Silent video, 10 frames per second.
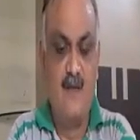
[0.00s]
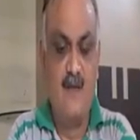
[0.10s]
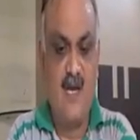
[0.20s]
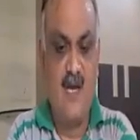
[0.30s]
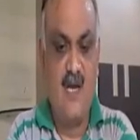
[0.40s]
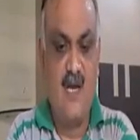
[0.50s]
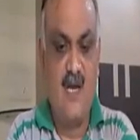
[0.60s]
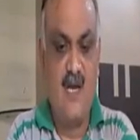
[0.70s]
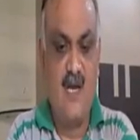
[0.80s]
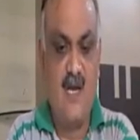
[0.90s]
Now,
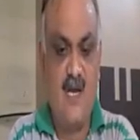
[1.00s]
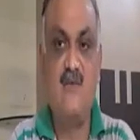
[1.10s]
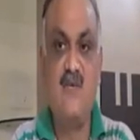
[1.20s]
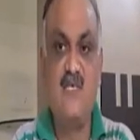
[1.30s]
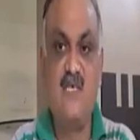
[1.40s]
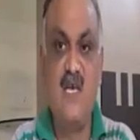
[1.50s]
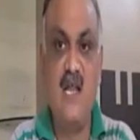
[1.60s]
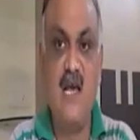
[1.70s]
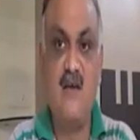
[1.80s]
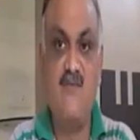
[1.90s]
earlier we see
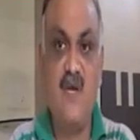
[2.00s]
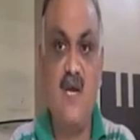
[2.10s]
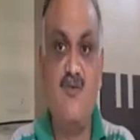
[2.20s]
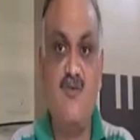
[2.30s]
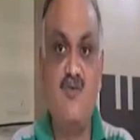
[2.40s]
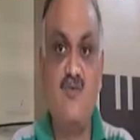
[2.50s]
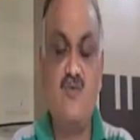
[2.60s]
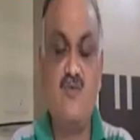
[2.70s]
like we have to